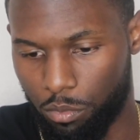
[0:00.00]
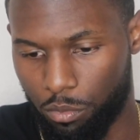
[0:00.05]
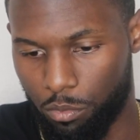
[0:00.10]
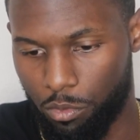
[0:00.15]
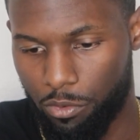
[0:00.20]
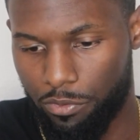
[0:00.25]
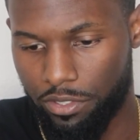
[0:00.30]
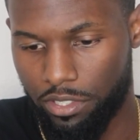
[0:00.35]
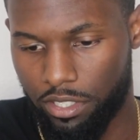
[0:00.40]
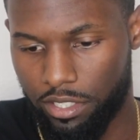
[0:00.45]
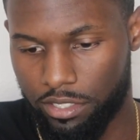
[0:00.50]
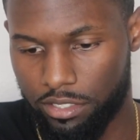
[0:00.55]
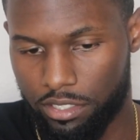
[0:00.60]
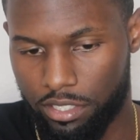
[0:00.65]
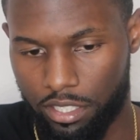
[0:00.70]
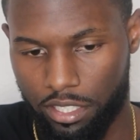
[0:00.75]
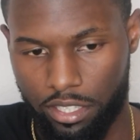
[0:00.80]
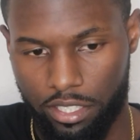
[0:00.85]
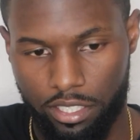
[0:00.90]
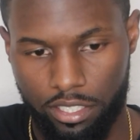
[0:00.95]
moving
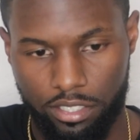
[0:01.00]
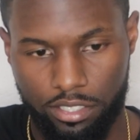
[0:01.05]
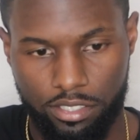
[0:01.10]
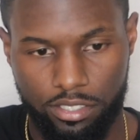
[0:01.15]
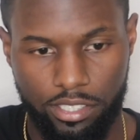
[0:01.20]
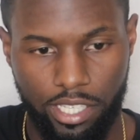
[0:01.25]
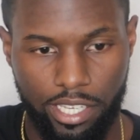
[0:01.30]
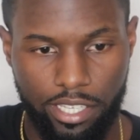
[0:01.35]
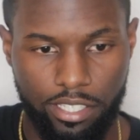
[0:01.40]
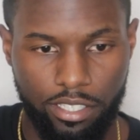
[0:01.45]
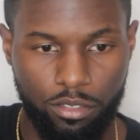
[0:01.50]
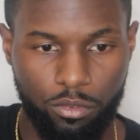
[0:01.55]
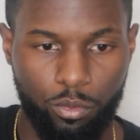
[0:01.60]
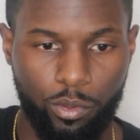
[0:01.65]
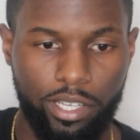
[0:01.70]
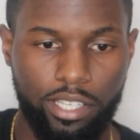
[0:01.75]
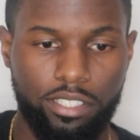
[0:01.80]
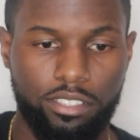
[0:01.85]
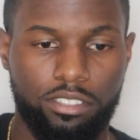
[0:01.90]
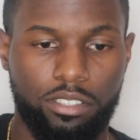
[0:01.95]
into the second
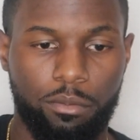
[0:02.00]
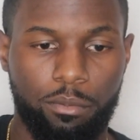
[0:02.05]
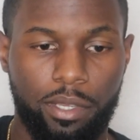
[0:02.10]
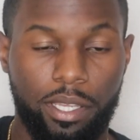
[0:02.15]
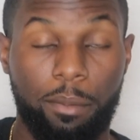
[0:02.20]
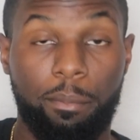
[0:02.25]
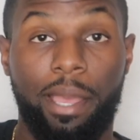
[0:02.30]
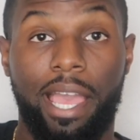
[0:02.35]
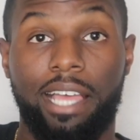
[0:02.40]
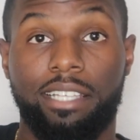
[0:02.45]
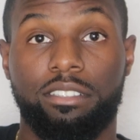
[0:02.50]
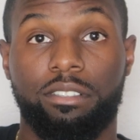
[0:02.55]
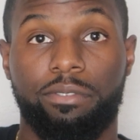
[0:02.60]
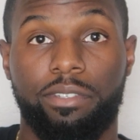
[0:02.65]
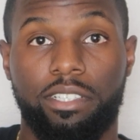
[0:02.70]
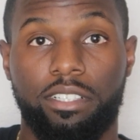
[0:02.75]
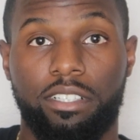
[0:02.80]
way to make passive